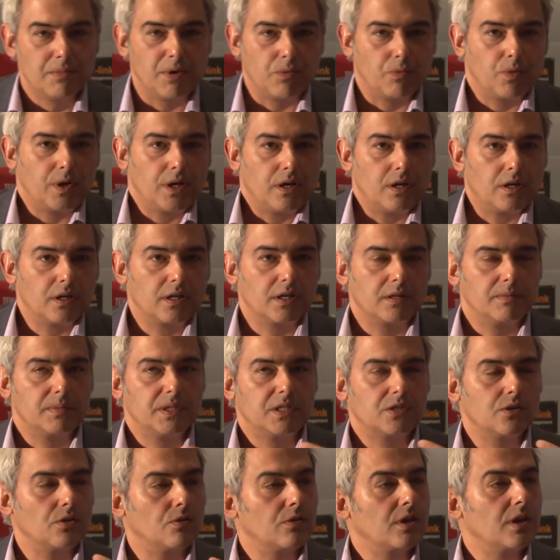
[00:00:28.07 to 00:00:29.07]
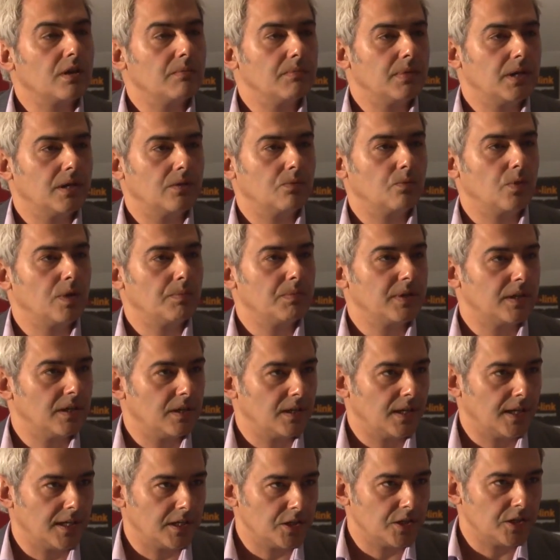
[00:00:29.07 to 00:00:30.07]
But we are going to be talking about women
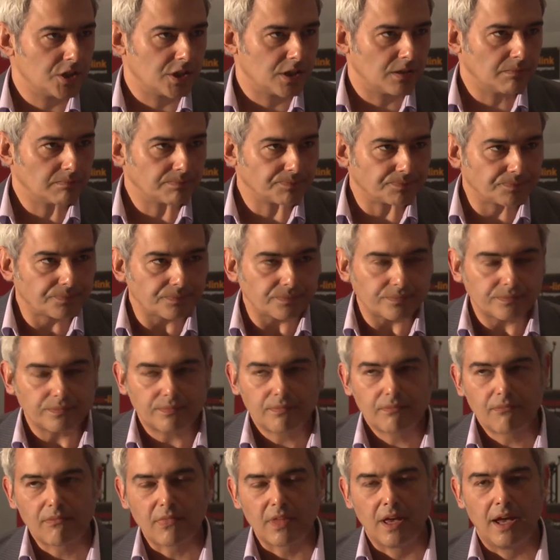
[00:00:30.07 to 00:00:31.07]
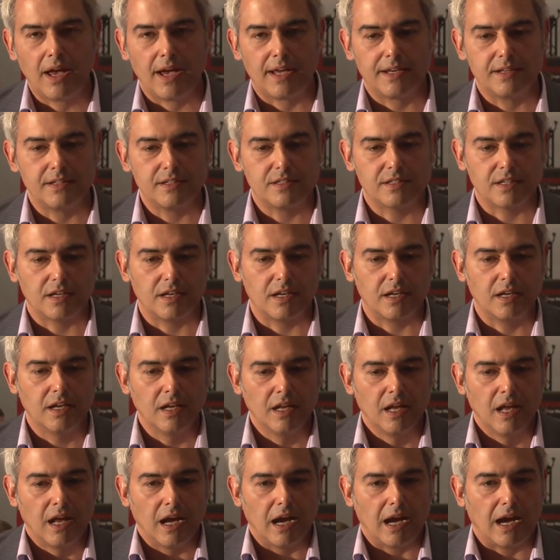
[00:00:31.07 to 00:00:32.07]
in energy and
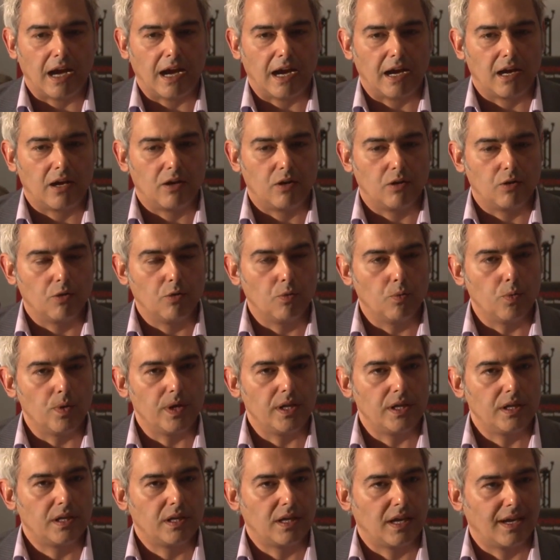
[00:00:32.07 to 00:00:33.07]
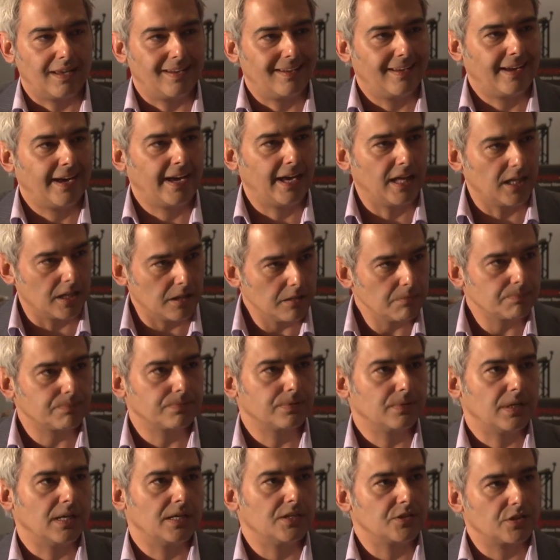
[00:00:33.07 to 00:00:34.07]
how we can help
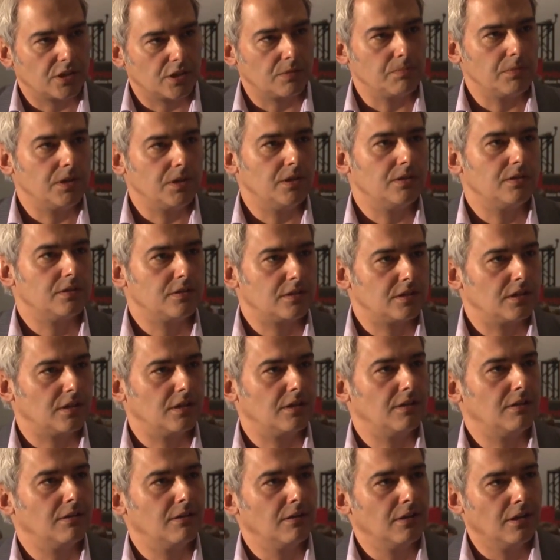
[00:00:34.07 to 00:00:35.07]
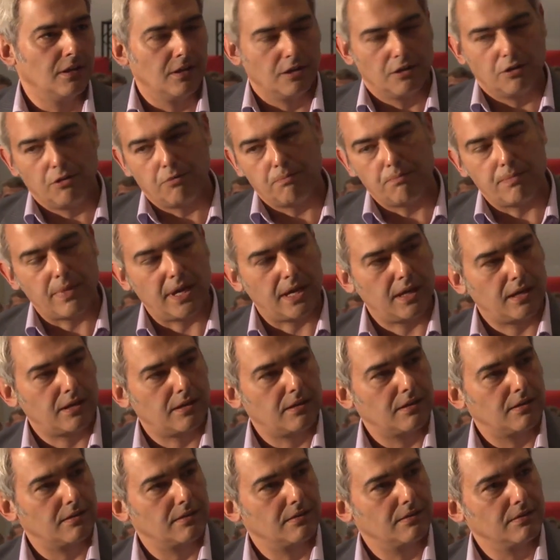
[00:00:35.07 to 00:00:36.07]
as a community make
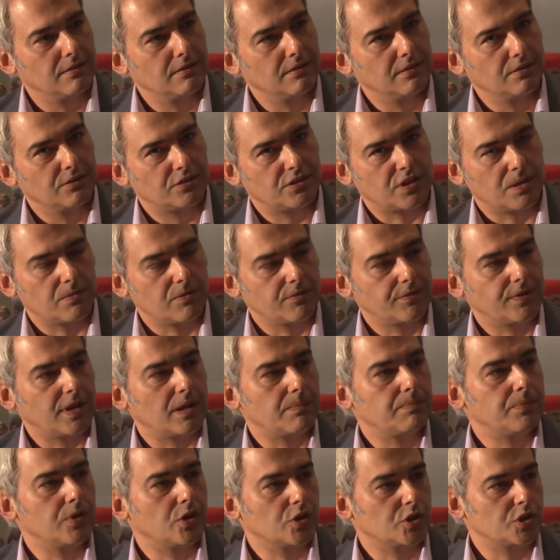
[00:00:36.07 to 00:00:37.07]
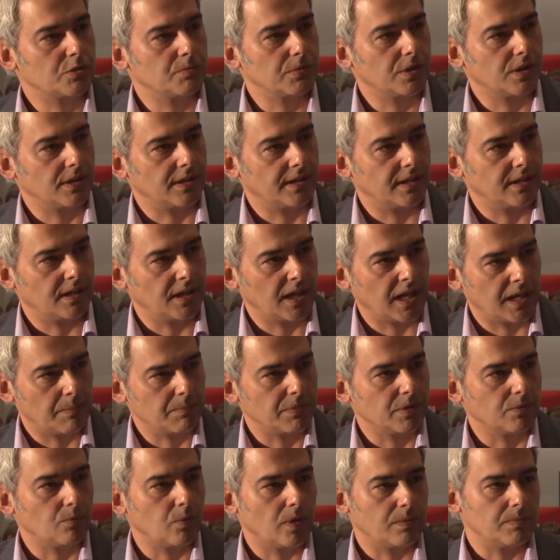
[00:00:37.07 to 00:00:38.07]
some of that possible and
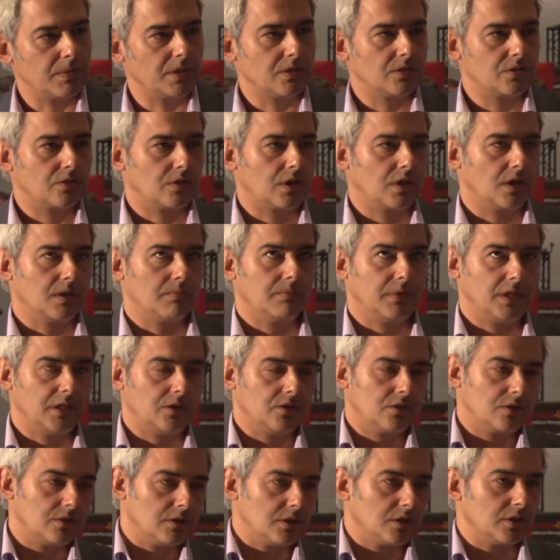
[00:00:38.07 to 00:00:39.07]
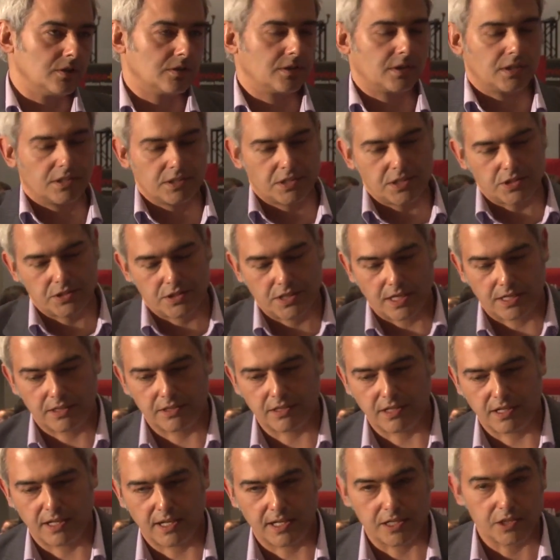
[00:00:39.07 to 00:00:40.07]
enable women to come into the utility
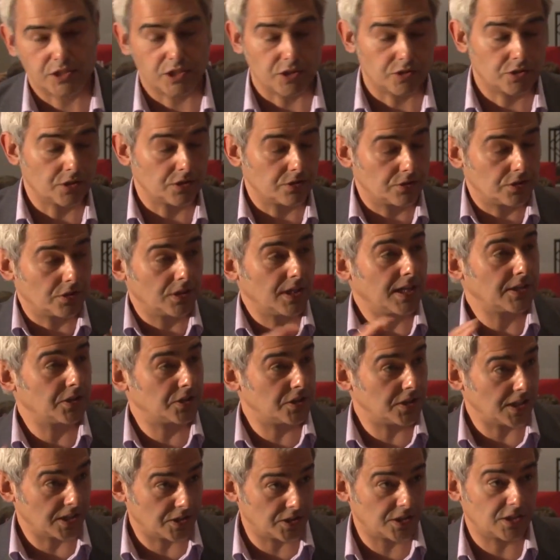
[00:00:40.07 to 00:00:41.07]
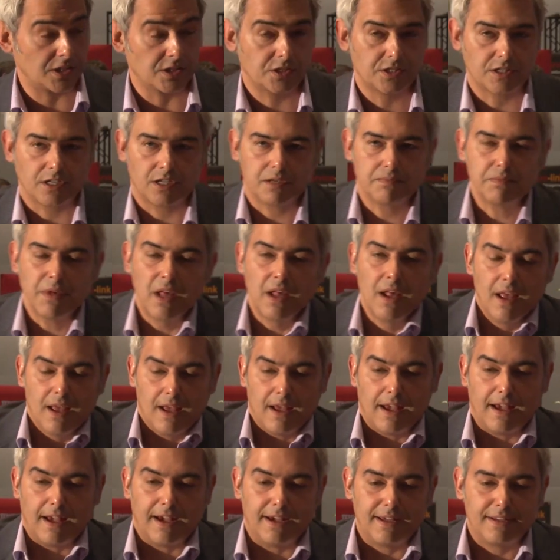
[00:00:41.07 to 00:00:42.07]
sector and energy. So that sets us up.
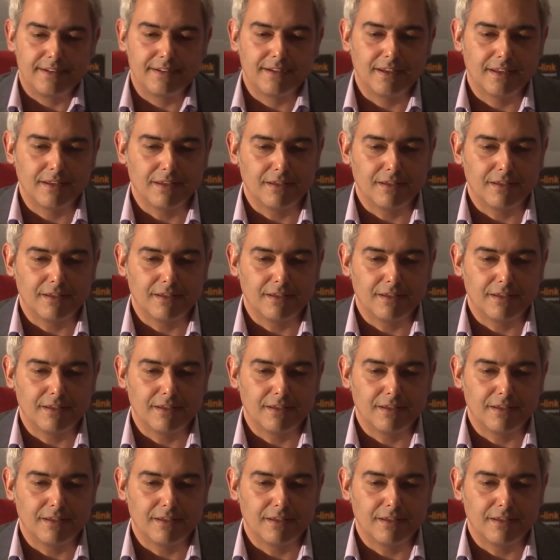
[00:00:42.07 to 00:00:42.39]
And